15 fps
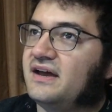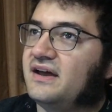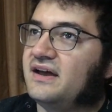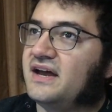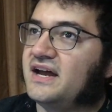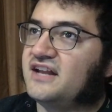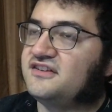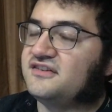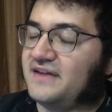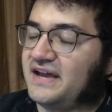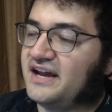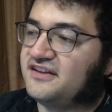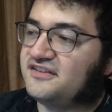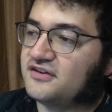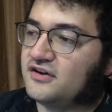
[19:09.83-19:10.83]
And as you've
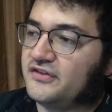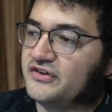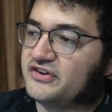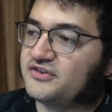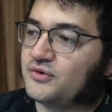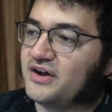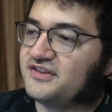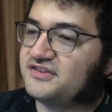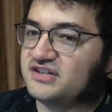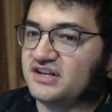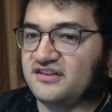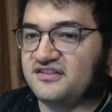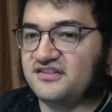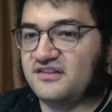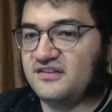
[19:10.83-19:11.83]
answered all those
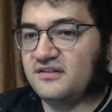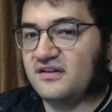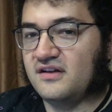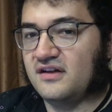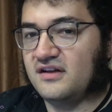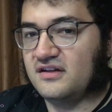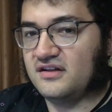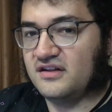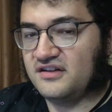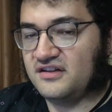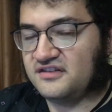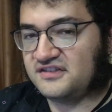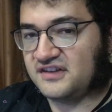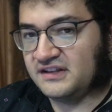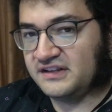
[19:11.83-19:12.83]
questions,
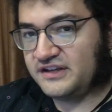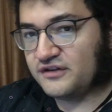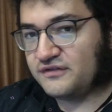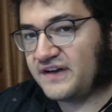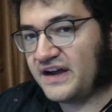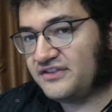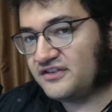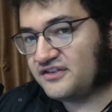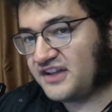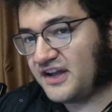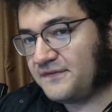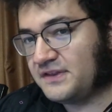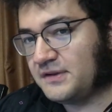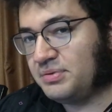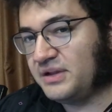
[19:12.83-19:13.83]
suddenly you'll find yourself
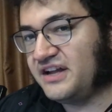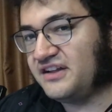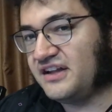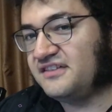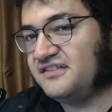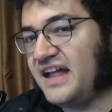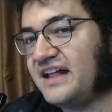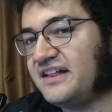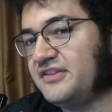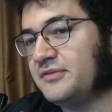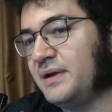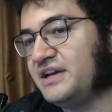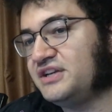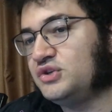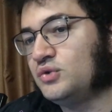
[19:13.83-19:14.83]
in exactly the
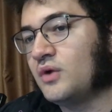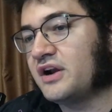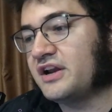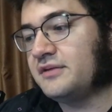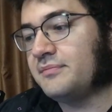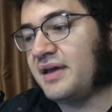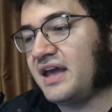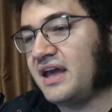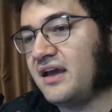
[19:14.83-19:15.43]
place you wanted to be.